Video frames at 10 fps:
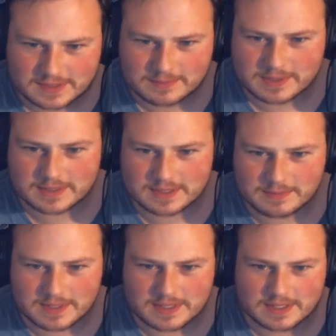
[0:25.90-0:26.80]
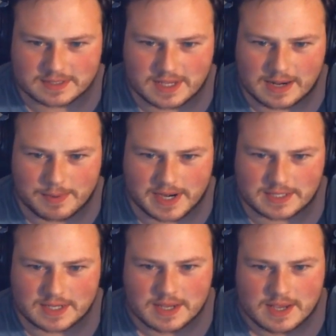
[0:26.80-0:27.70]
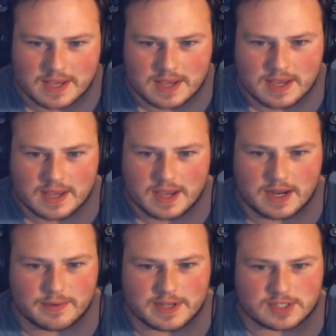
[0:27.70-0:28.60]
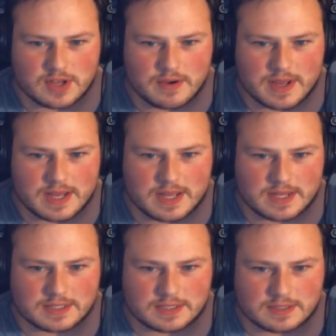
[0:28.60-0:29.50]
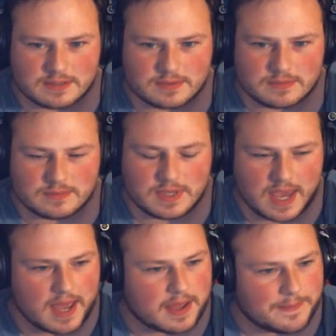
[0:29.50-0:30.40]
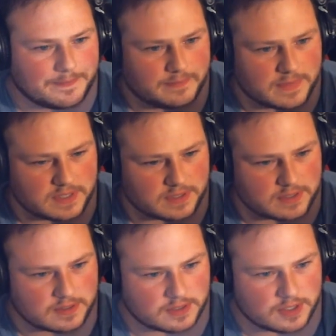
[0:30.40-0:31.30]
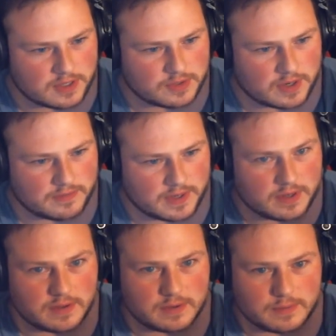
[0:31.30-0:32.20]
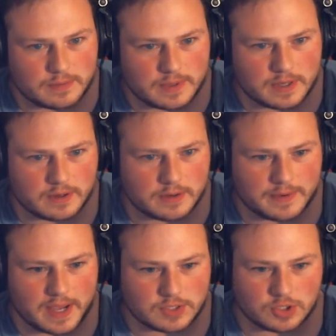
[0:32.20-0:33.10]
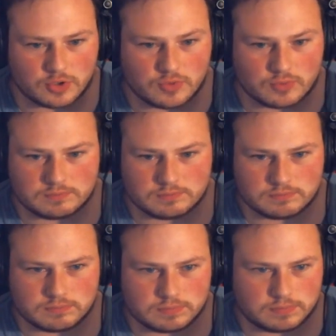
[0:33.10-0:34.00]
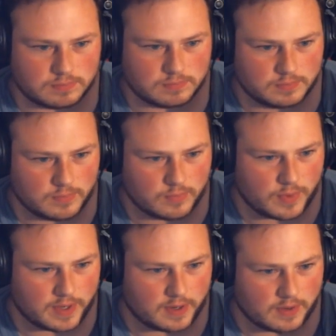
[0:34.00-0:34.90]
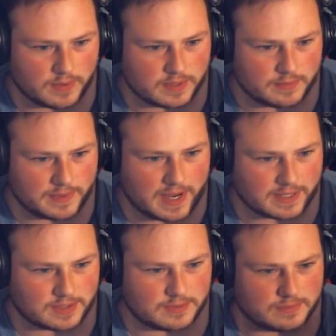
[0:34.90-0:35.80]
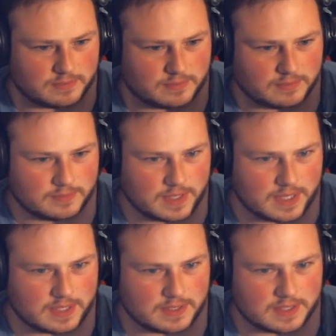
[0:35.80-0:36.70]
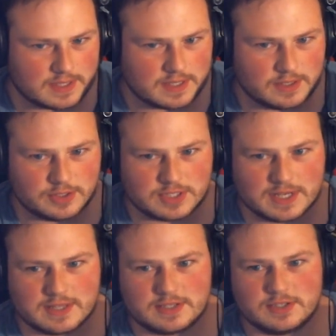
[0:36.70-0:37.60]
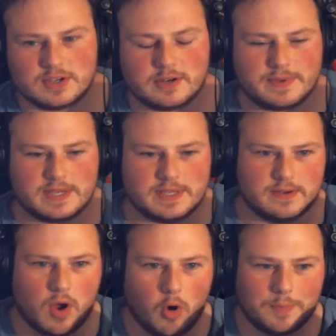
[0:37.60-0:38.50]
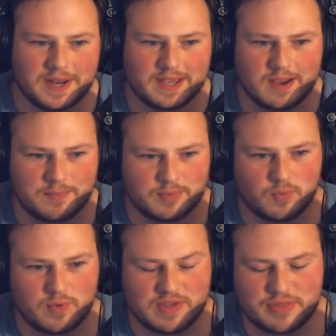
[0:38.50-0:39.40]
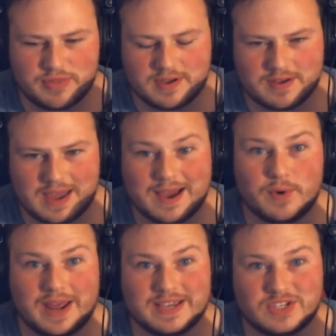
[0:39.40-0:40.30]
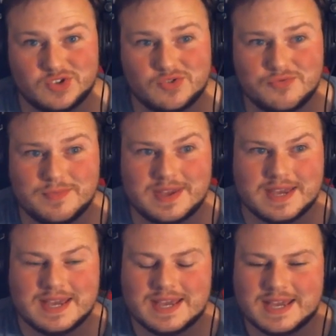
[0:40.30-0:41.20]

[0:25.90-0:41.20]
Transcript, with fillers: Some good something to celebrate. Anyways, though, uh, so, yeah. This is a JonTron video that we are going to react to we're going to react to. And uh, looks like this is going to be opening up with uh, what I assume